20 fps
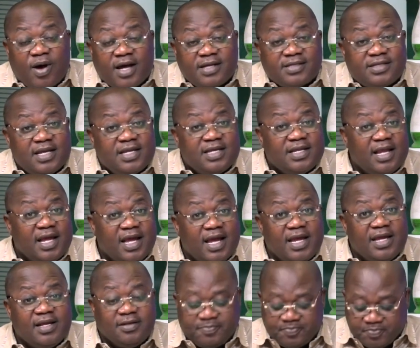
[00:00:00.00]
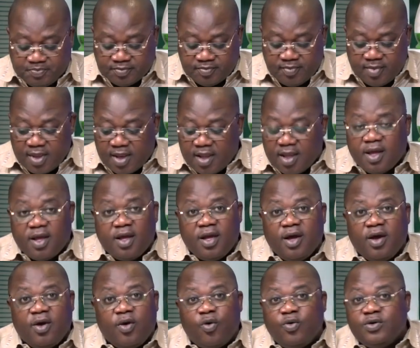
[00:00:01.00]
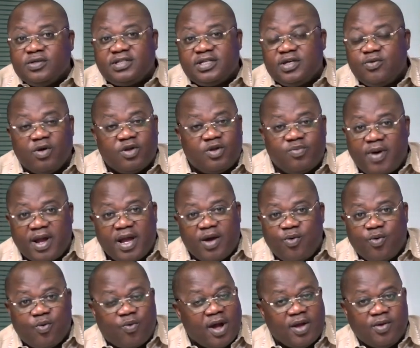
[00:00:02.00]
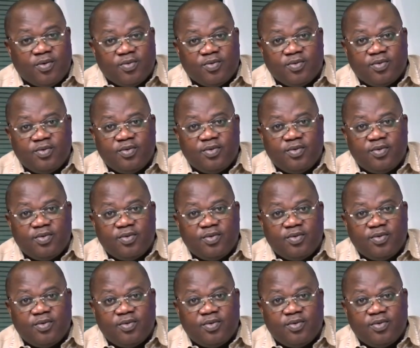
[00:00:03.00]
Cassay, we see what you may have quaint.